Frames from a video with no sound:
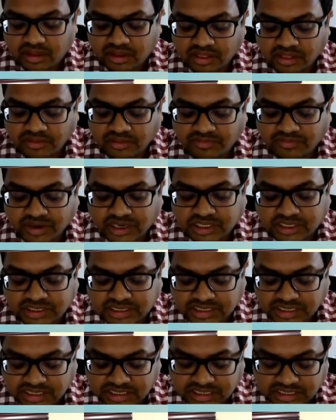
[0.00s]
the first
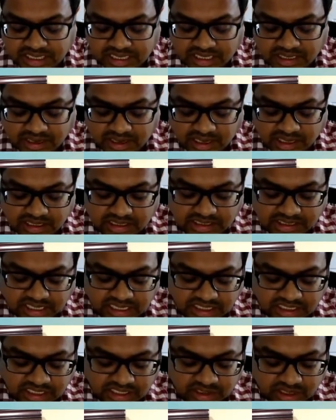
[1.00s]

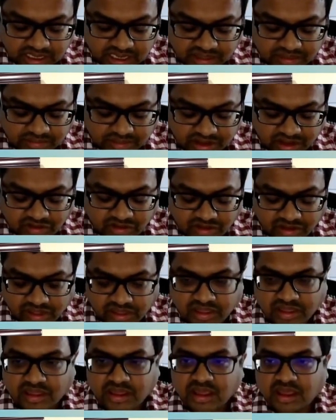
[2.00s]
stage in
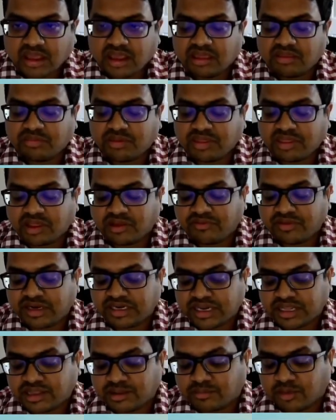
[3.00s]
explanations is basically we
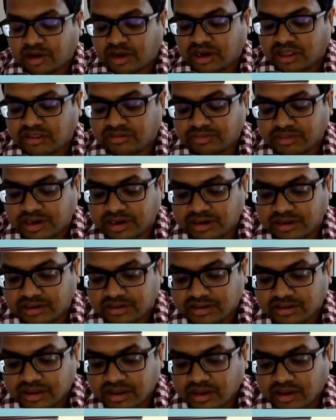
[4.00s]
train the model explainer
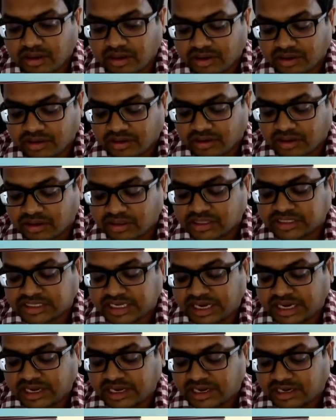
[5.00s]
on the
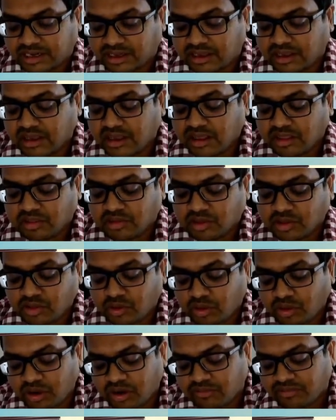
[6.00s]
training data. So the
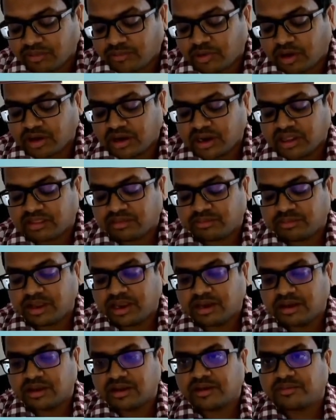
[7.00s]
goal of the model
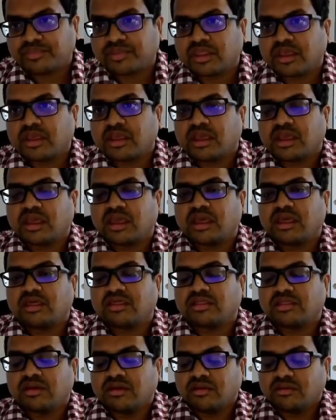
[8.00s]
explainer
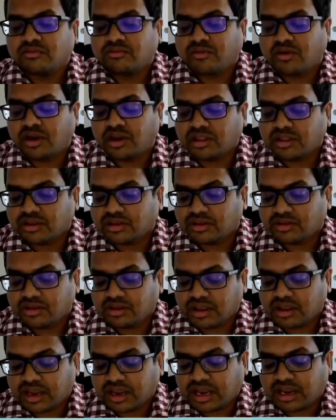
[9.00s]
is for
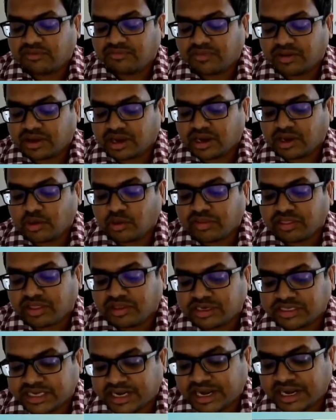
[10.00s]
it looks at
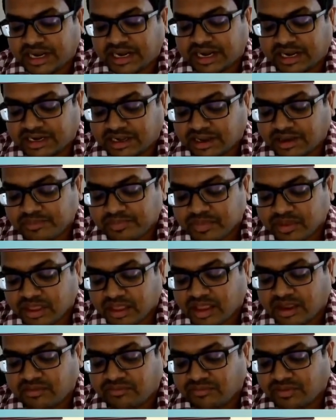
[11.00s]
the training data
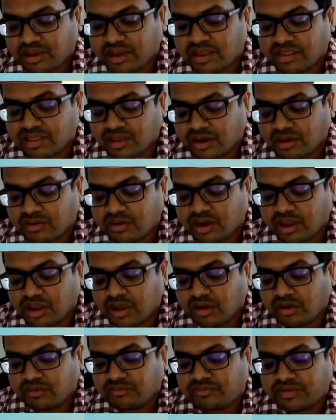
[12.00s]
and figures out
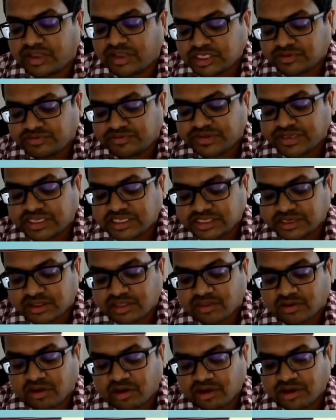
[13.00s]
which
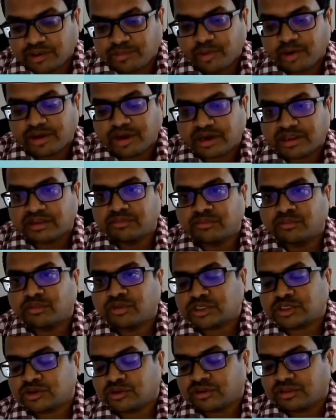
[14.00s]
features contributed the
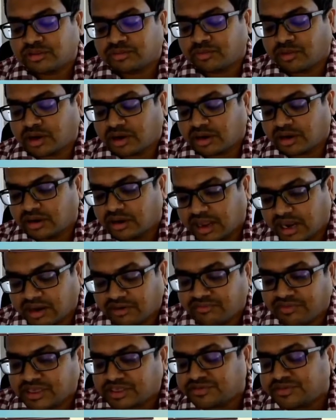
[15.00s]
most to this model and
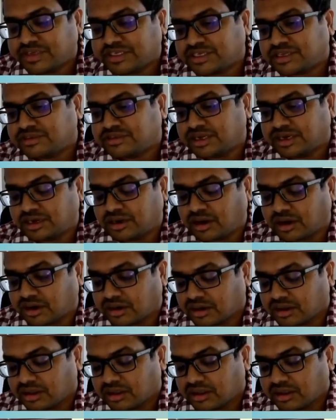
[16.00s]
which features did not.
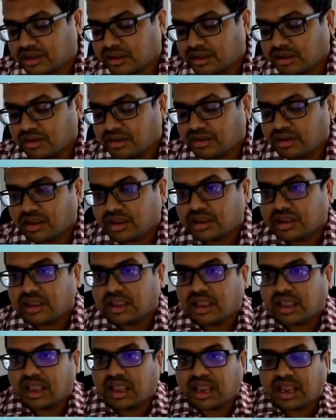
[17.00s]

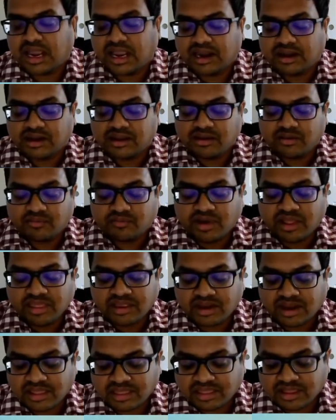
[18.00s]
And once
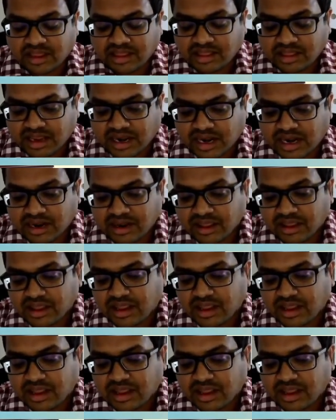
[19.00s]
it has done that,